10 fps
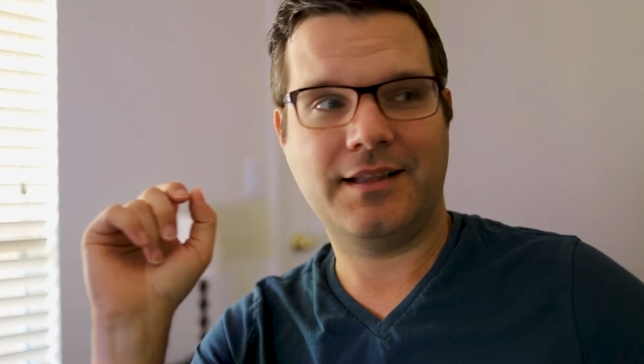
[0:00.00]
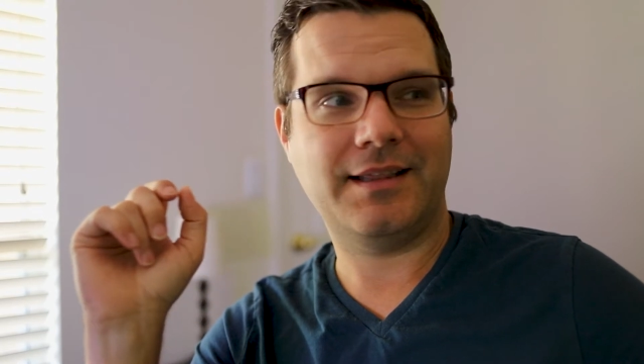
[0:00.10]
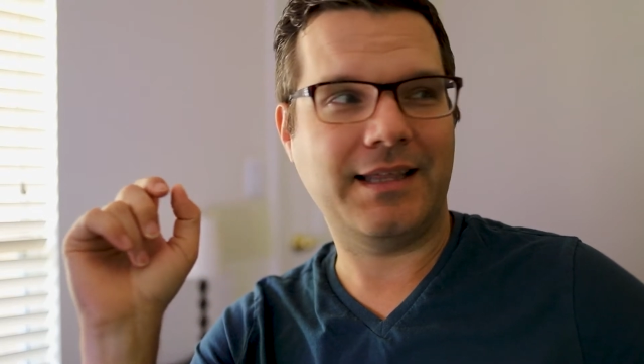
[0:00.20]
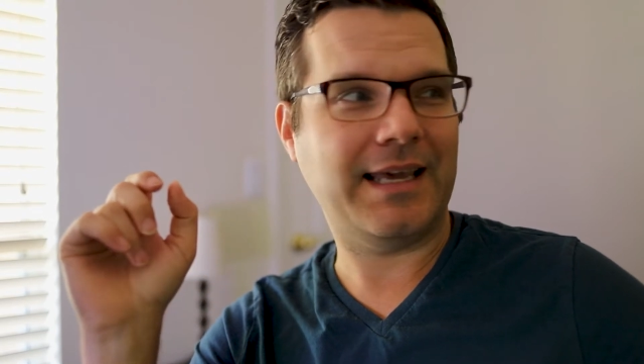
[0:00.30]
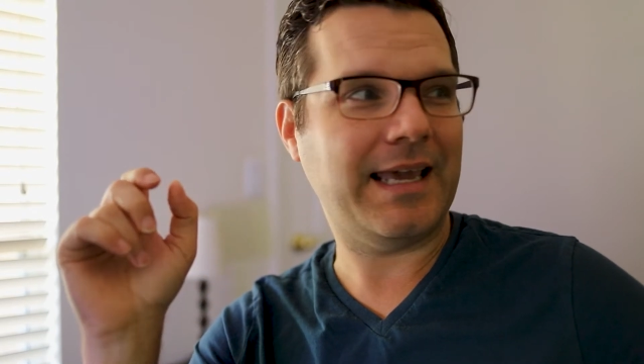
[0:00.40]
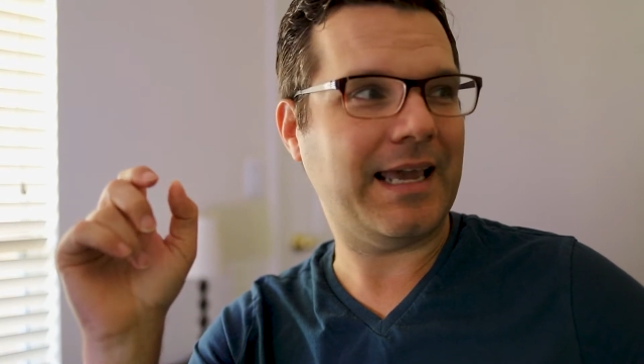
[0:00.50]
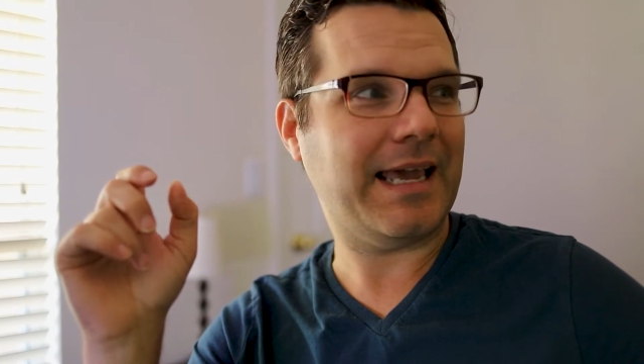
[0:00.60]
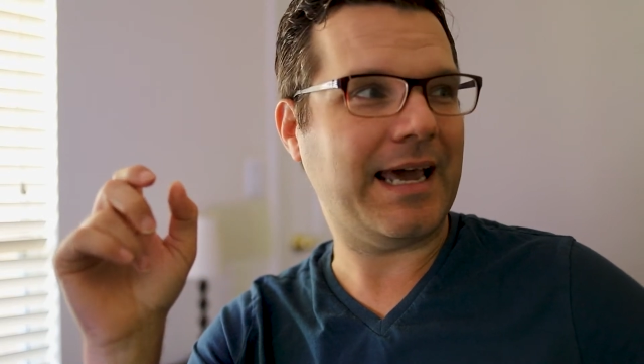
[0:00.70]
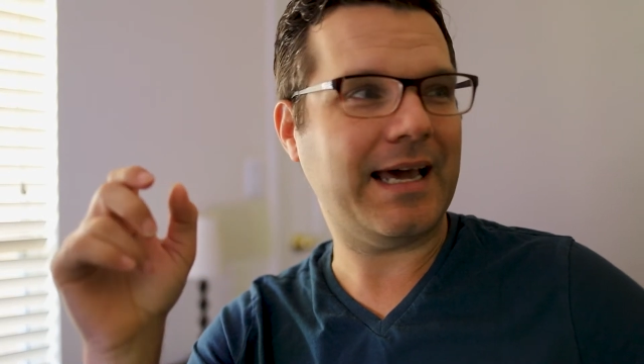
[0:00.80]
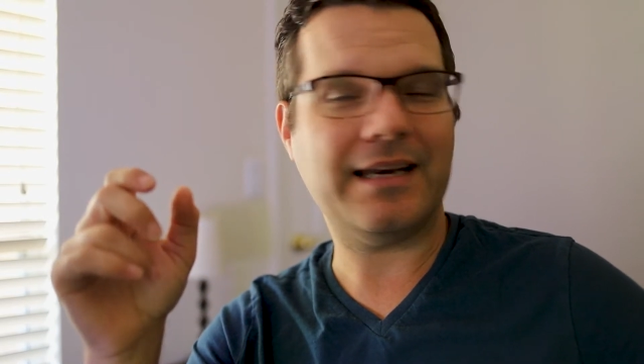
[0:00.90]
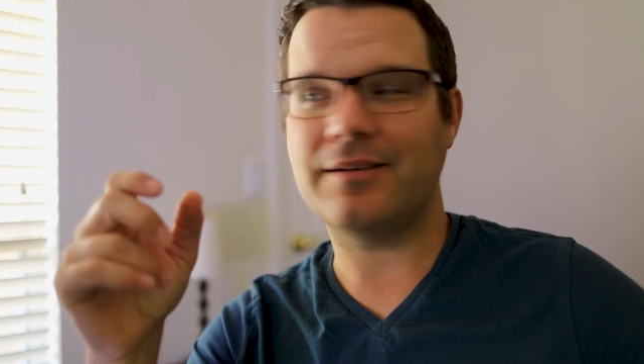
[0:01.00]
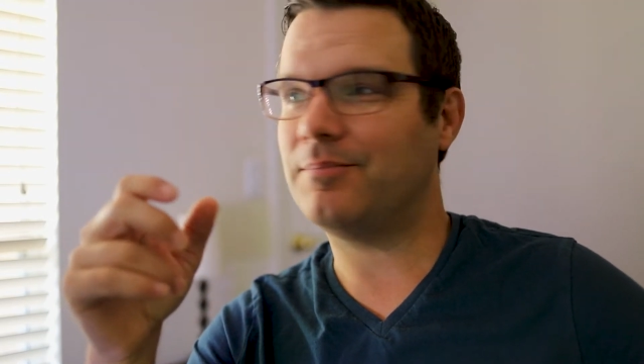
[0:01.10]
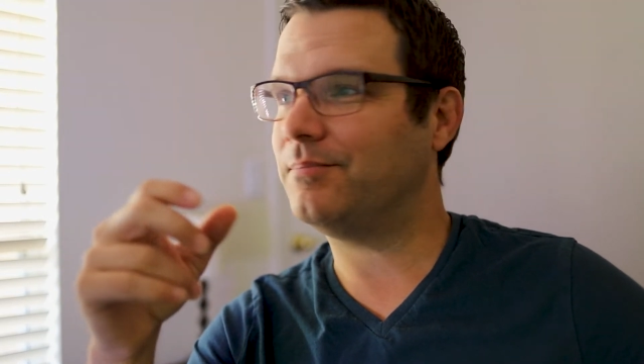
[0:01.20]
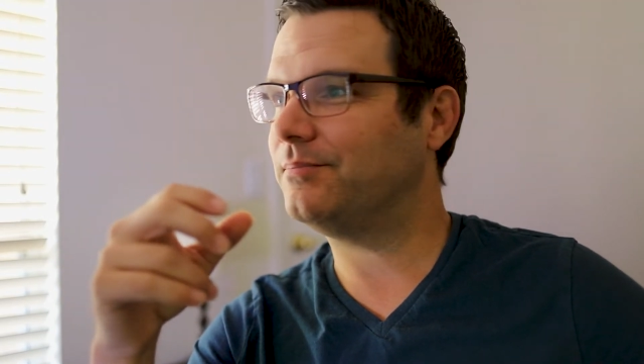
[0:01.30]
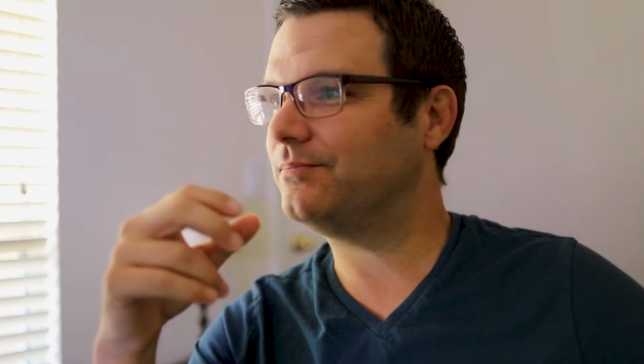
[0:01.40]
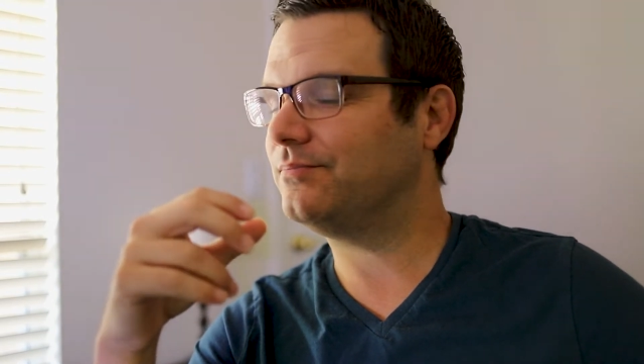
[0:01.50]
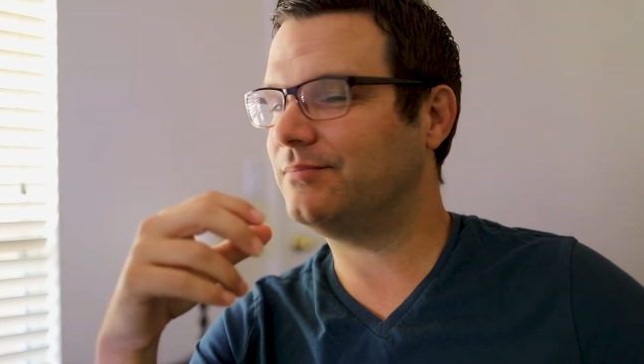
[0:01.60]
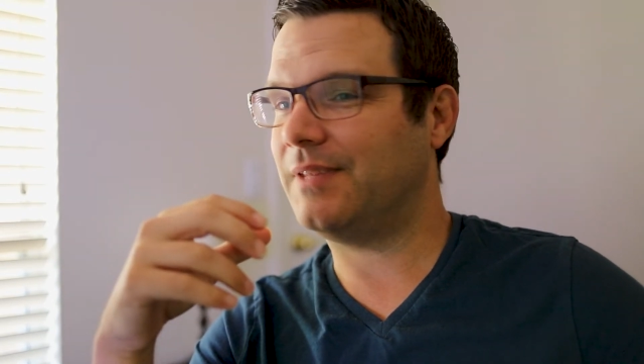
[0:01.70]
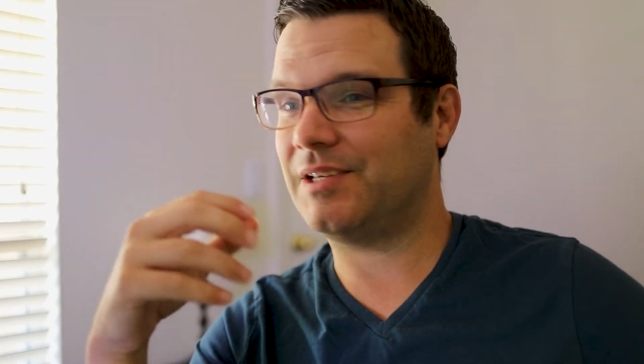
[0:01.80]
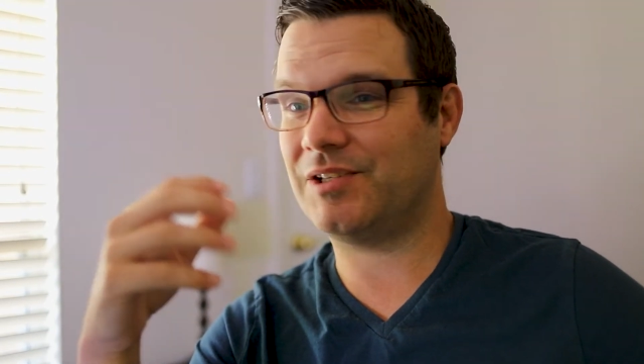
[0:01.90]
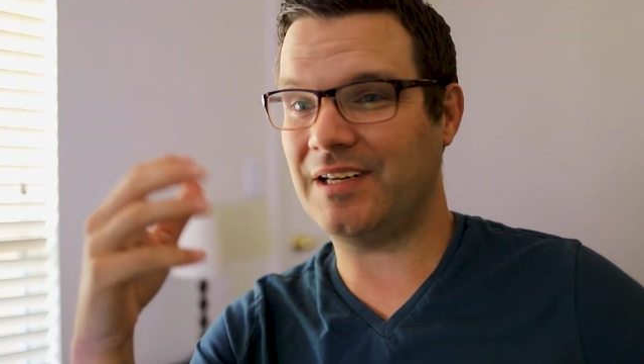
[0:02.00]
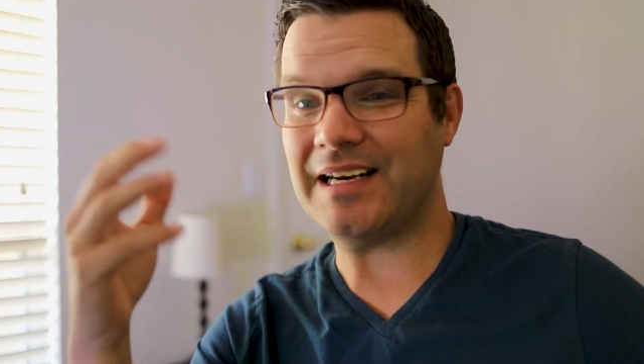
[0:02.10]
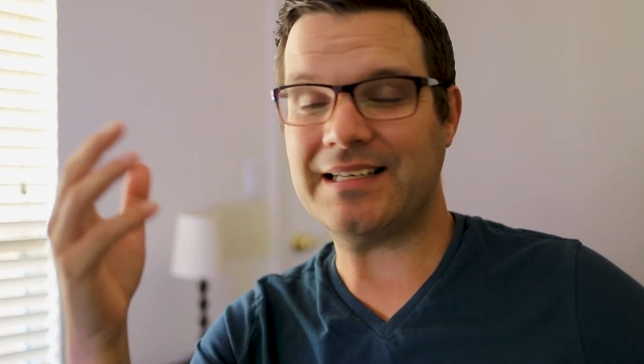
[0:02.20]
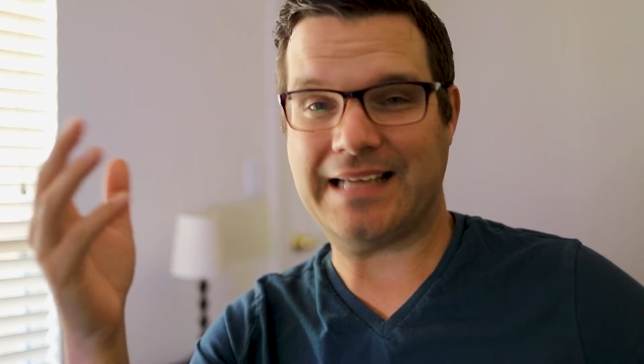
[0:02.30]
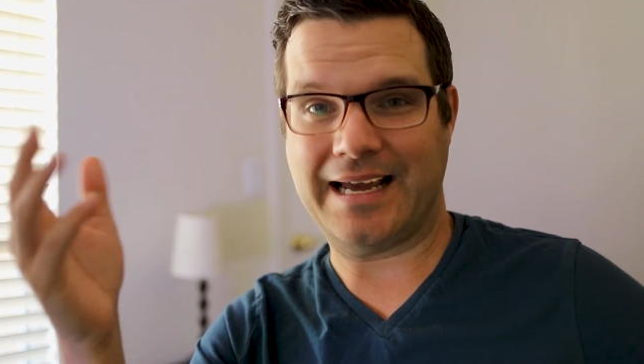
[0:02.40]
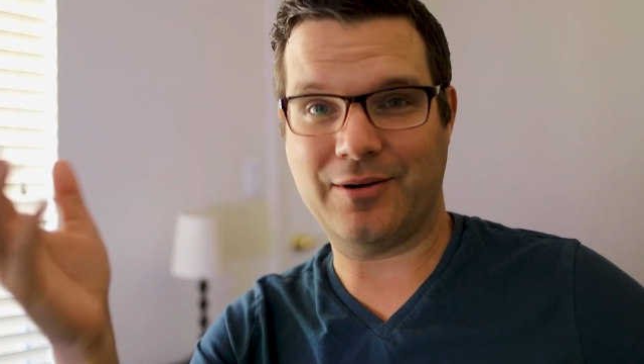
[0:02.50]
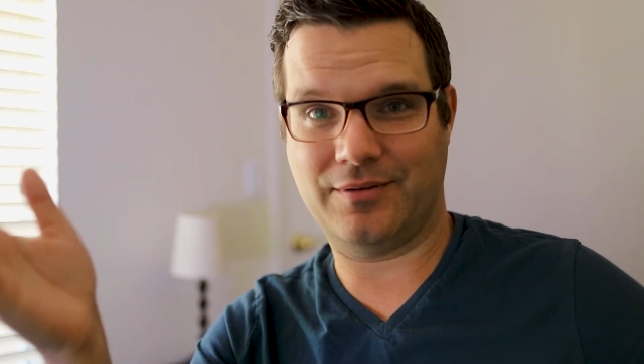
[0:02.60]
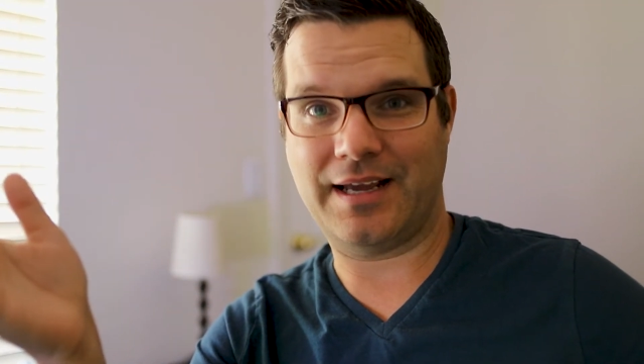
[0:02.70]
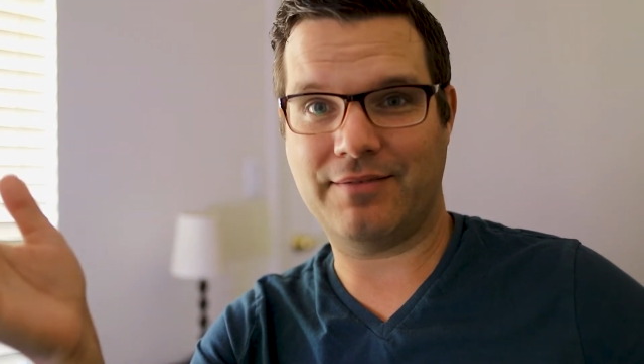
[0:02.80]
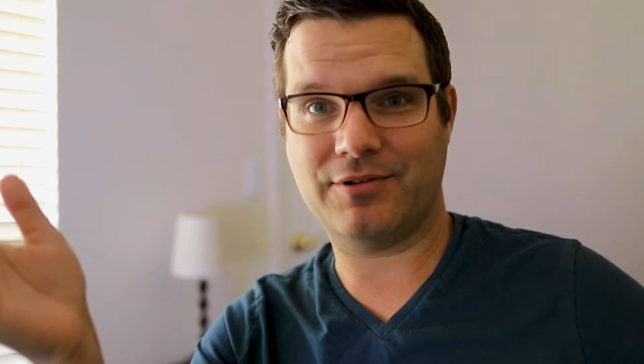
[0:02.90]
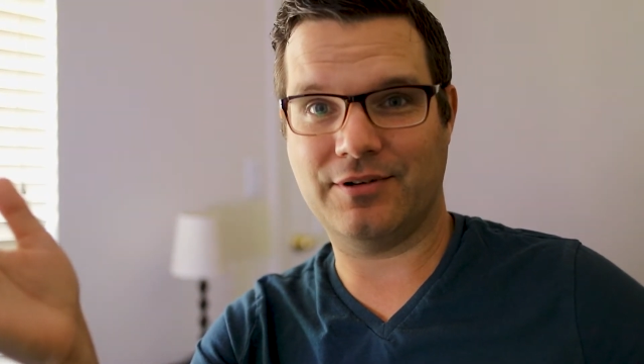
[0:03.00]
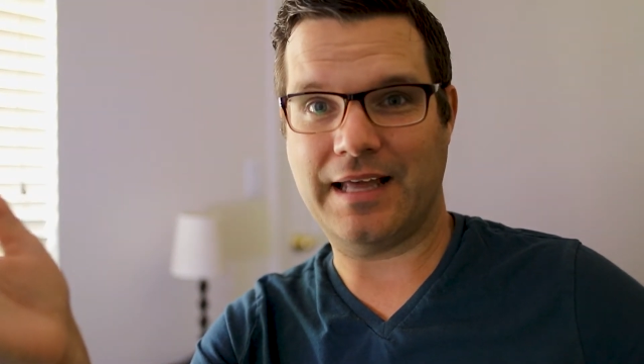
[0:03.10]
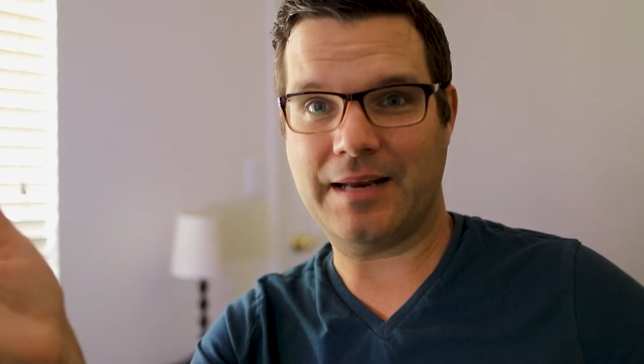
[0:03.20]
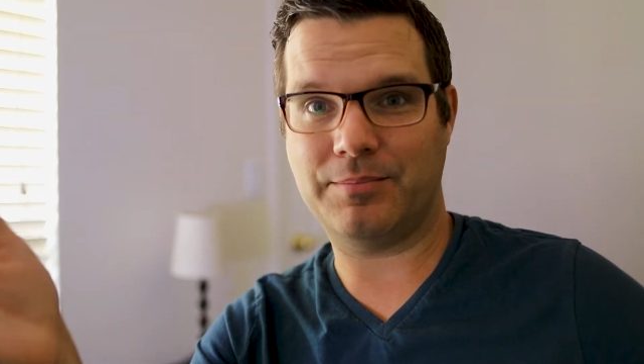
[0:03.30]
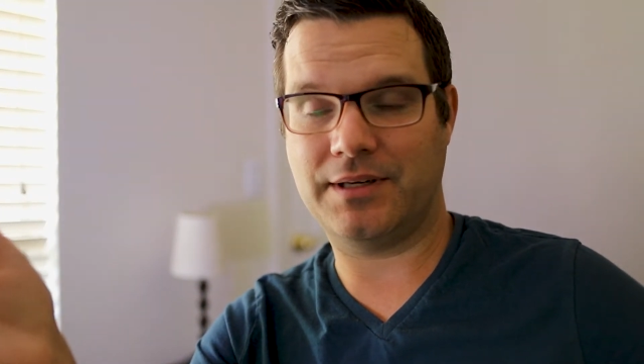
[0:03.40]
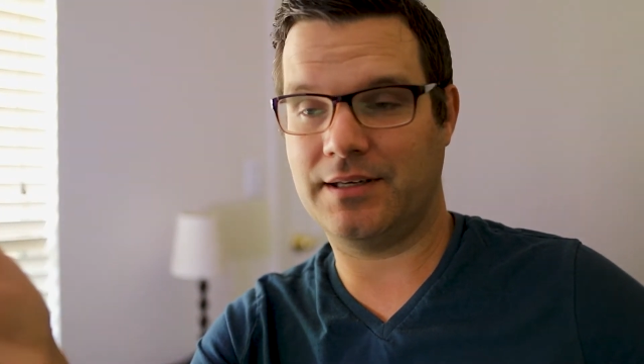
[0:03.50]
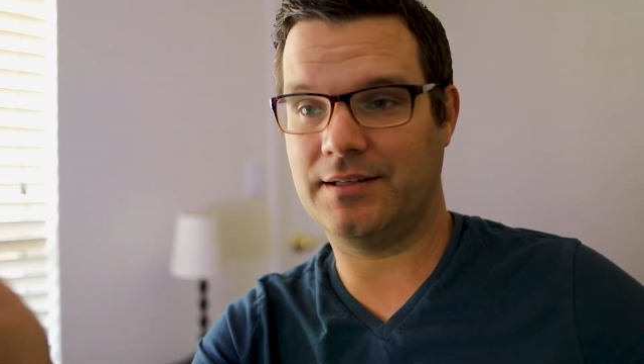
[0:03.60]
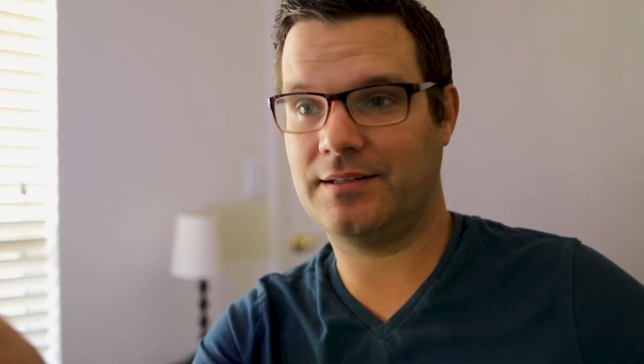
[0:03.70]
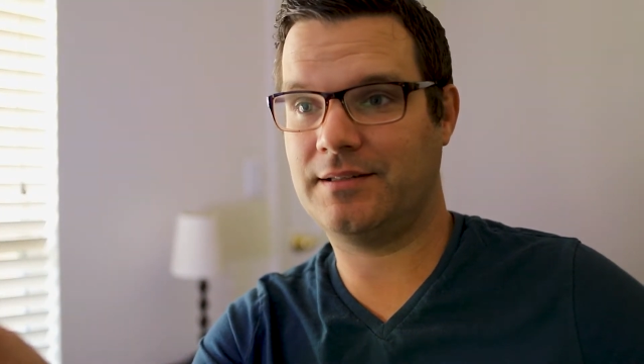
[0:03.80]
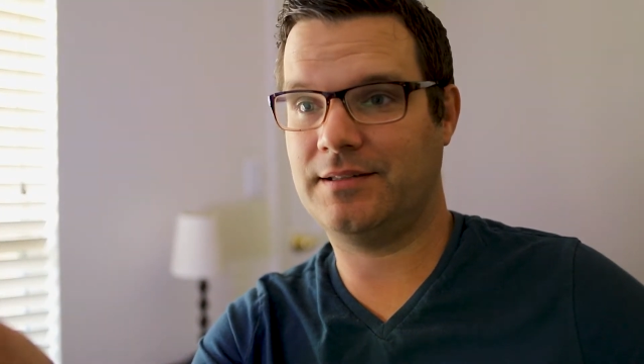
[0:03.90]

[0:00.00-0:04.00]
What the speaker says: They shut it down after that because